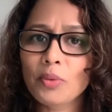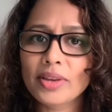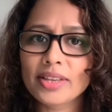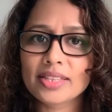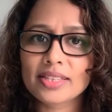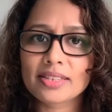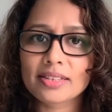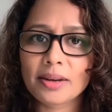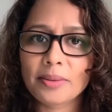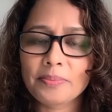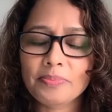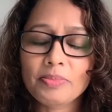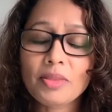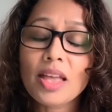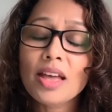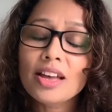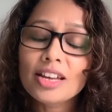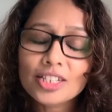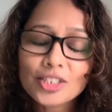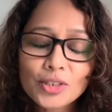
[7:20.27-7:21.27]
waster?
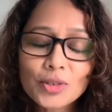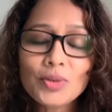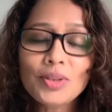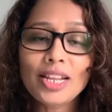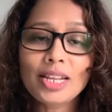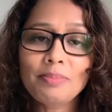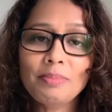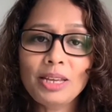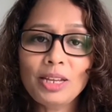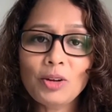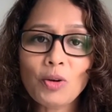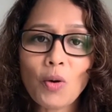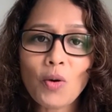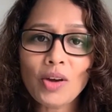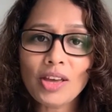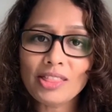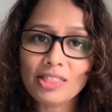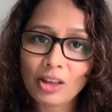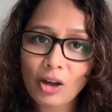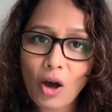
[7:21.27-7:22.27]
Do let me
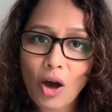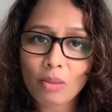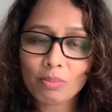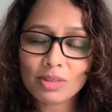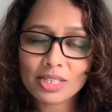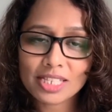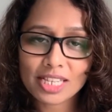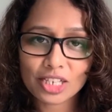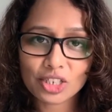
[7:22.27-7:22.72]
know in the comment